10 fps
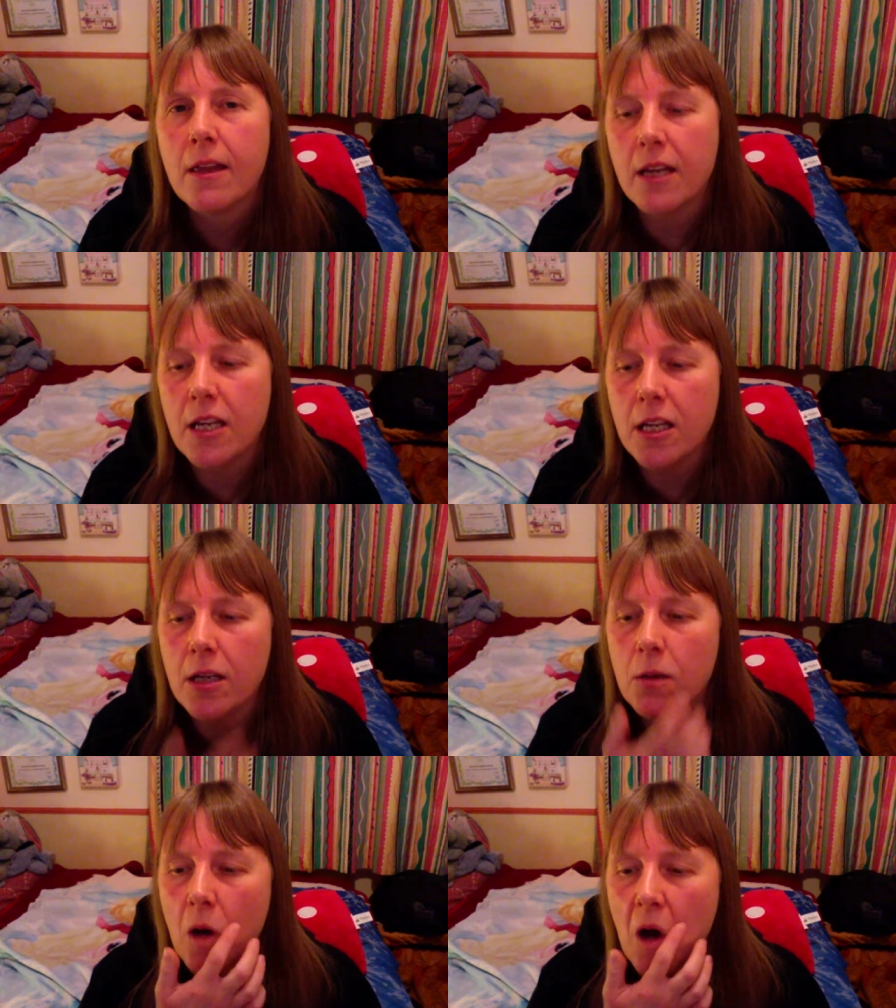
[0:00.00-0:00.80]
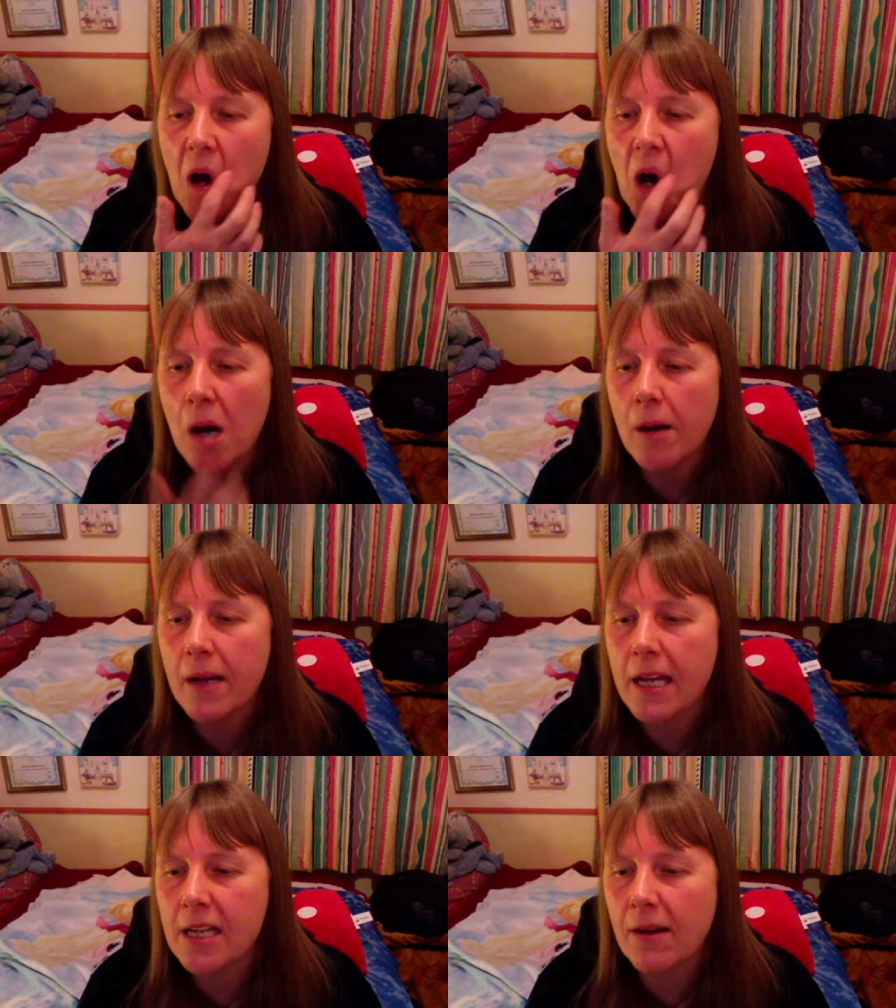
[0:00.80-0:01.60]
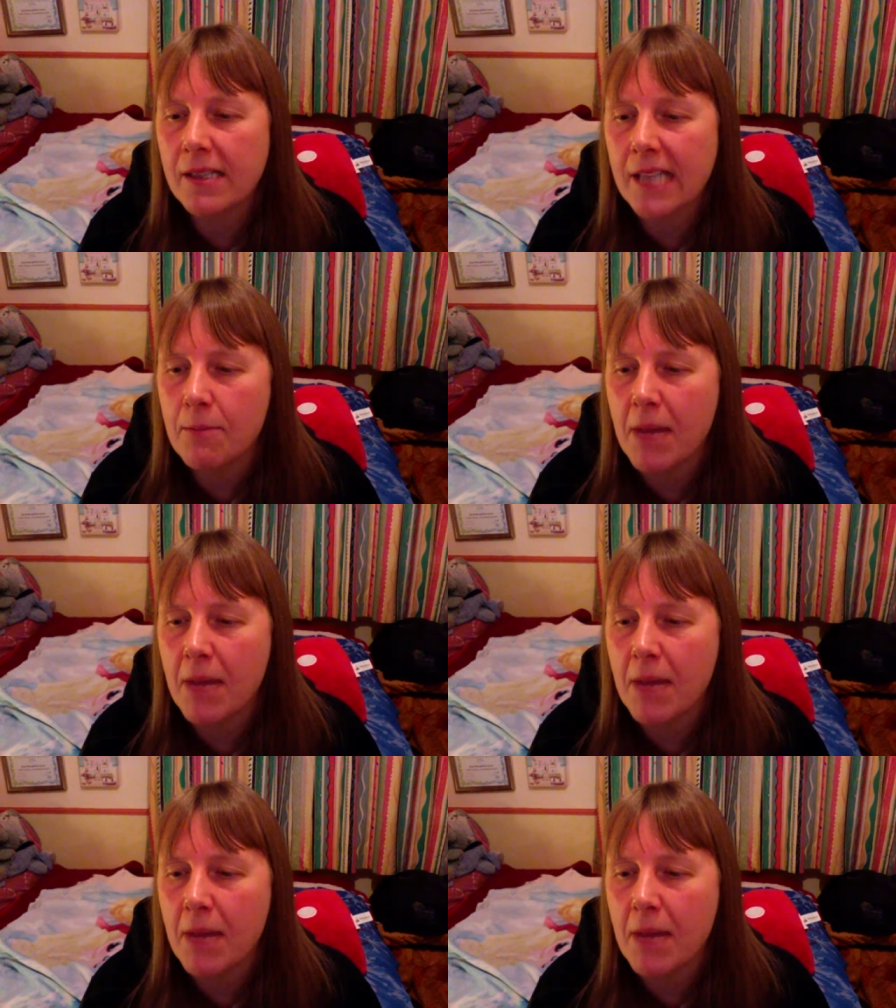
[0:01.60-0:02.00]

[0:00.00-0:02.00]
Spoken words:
that you are, in USA,